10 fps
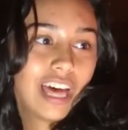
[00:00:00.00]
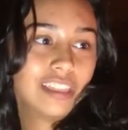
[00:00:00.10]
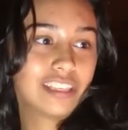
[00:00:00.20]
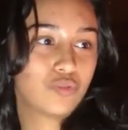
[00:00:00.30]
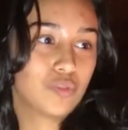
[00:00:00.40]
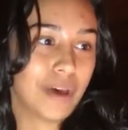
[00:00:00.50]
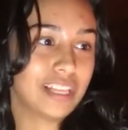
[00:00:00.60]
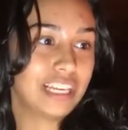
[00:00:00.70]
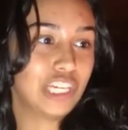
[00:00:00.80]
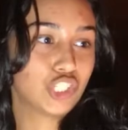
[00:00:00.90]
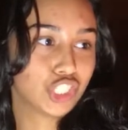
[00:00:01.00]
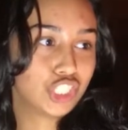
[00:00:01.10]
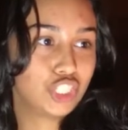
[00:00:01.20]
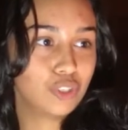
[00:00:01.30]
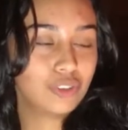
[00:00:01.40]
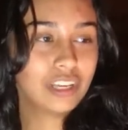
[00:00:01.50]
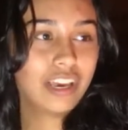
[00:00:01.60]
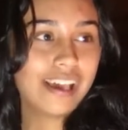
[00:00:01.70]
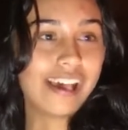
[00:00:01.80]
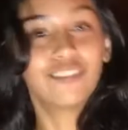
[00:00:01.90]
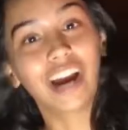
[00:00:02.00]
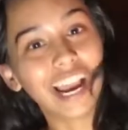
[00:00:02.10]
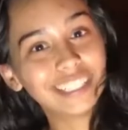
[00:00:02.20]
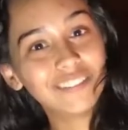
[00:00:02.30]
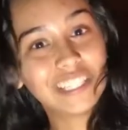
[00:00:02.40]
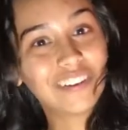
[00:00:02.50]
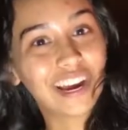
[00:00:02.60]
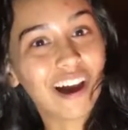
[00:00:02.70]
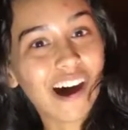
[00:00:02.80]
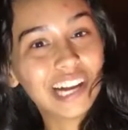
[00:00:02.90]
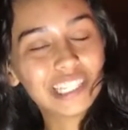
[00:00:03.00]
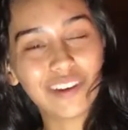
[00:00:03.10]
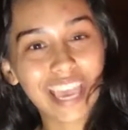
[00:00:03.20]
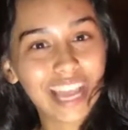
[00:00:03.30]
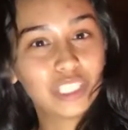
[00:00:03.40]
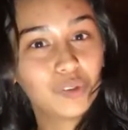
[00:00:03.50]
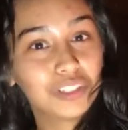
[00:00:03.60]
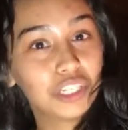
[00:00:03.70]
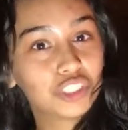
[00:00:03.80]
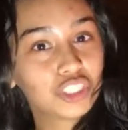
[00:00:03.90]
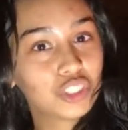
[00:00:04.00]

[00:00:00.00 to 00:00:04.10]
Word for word: this was my leisure suit. Where I live, it's very hot, so I can't do a leisure